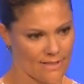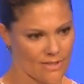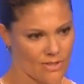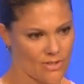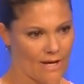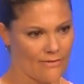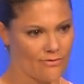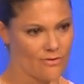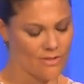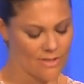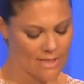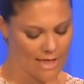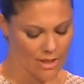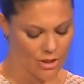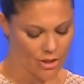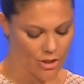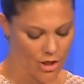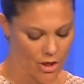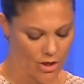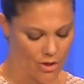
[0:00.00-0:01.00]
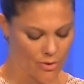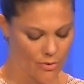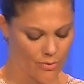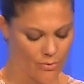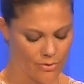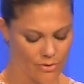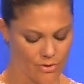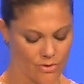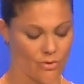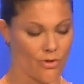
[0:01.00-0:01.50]
to have to say no
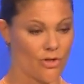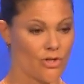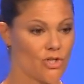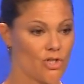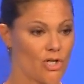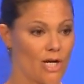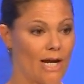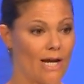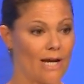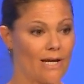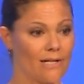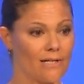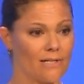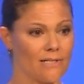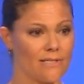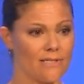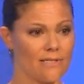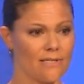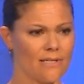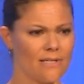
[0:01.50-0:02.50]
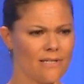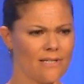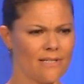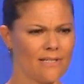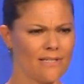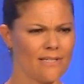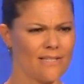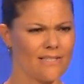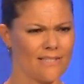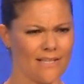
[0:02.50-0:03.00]
to her child's
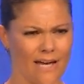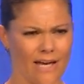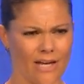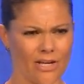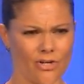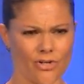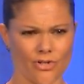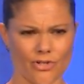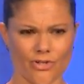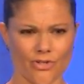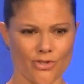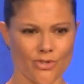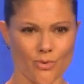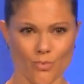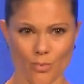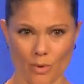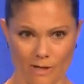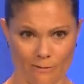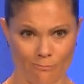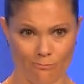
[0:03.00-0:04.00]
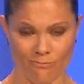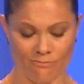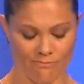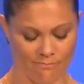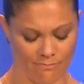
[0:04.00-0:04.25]
desire to swim.